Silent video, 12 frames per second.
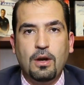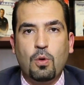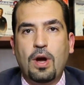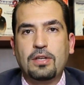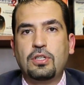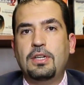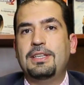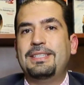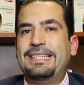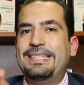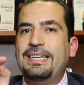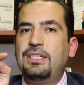Question
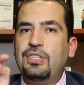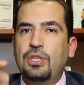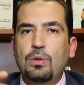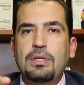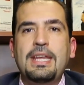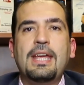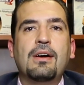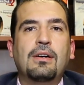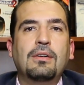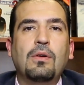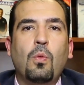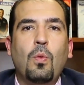is, did you
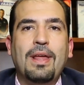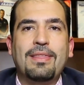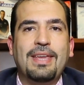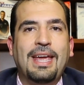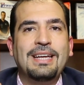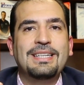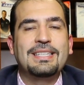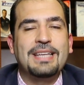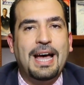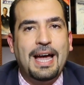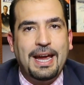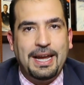deal with
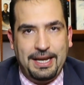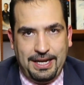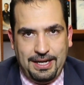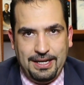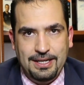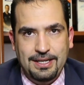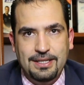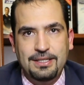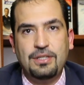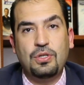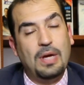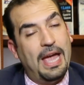anxiety?
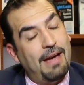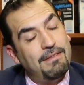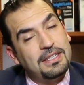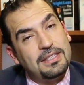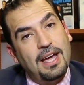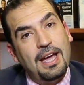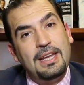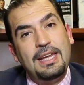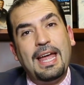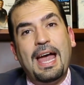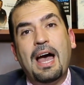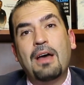Did you have
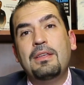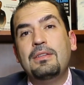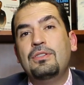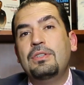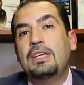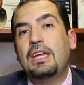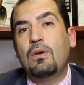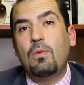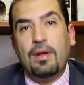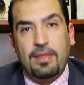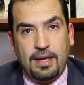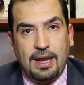anxiety? How did you deal
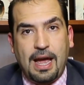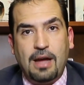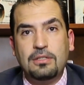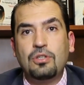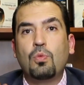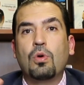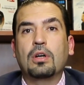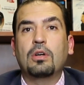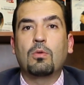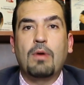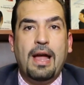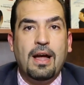with it? How did you
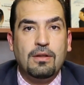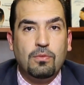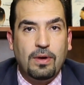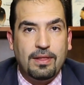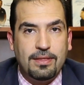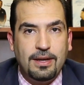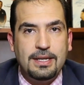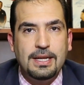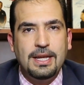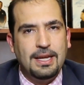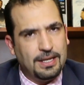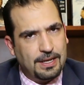work around with it?
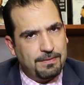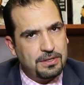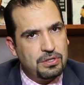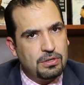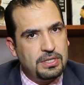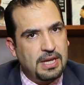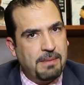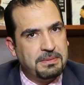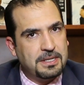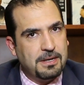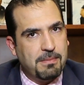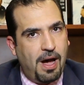Give us your
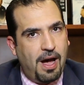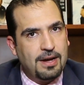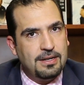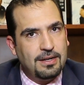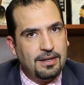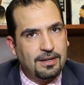tips. Come on.